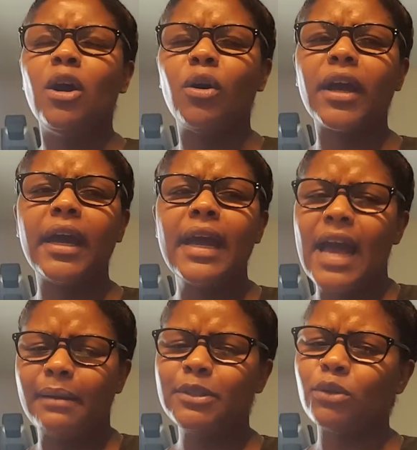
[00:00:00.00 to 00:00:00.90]
Okay,
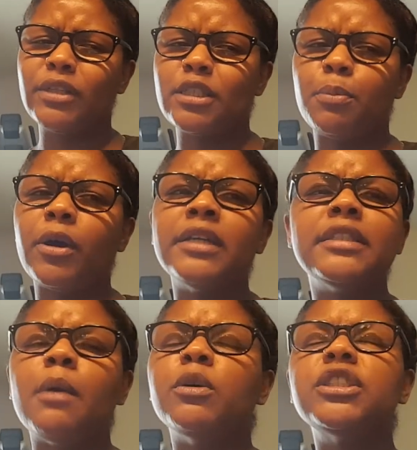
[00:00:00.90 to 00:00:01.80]
I'm so disappointed
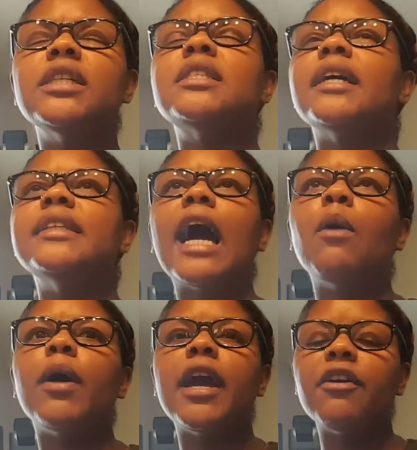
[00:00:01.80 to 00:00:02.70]
that when she sat
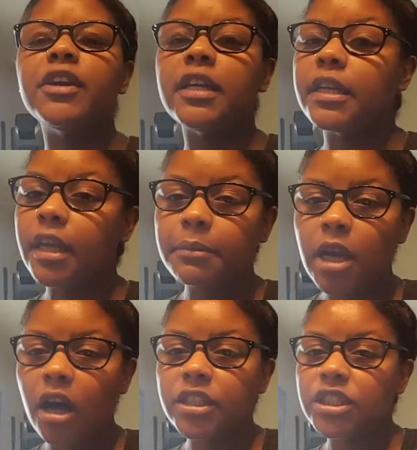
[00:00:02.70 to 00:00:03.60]
down with Arian and them,
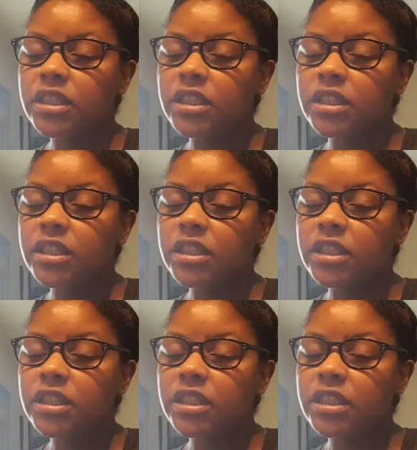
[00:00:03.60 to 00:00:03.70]
y'all, and she